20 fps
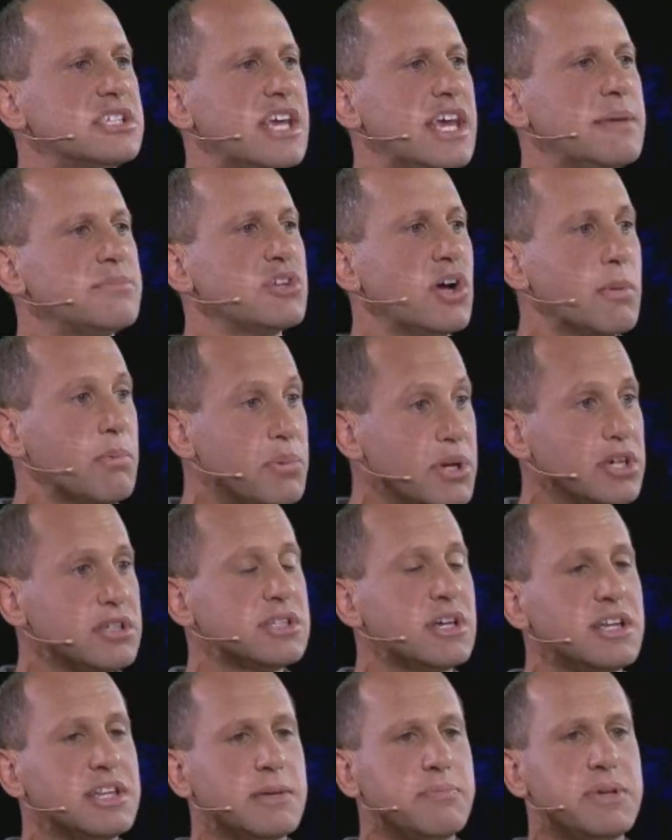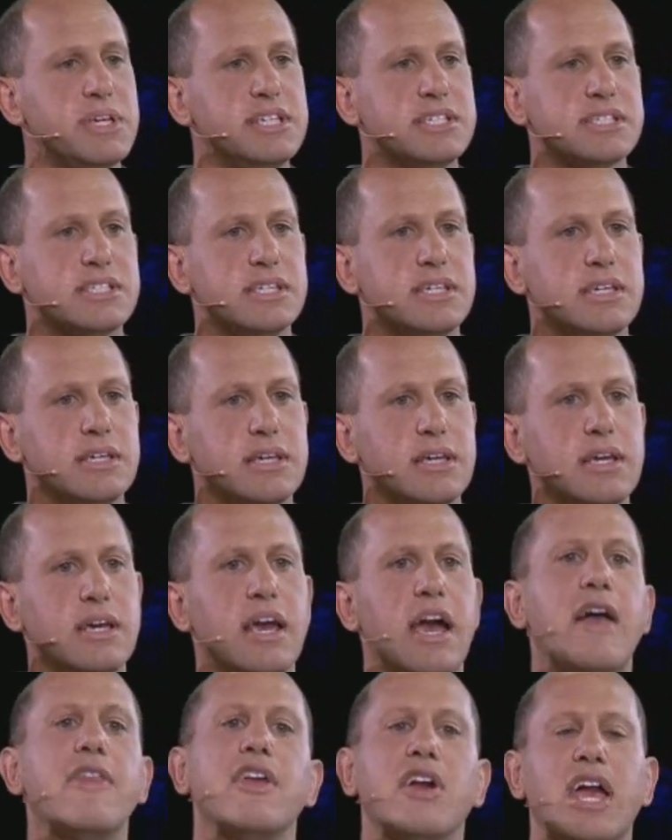games are built on the PC,
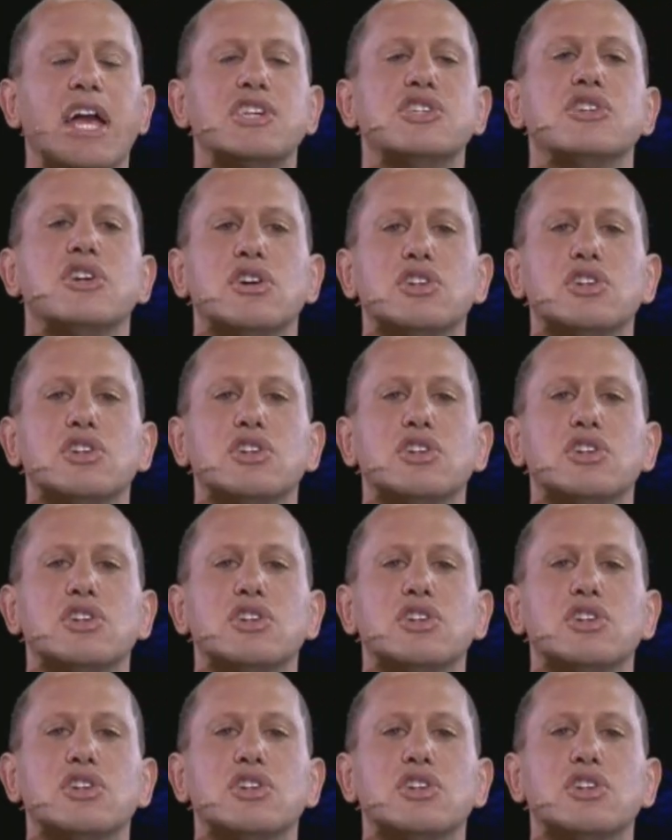and they actually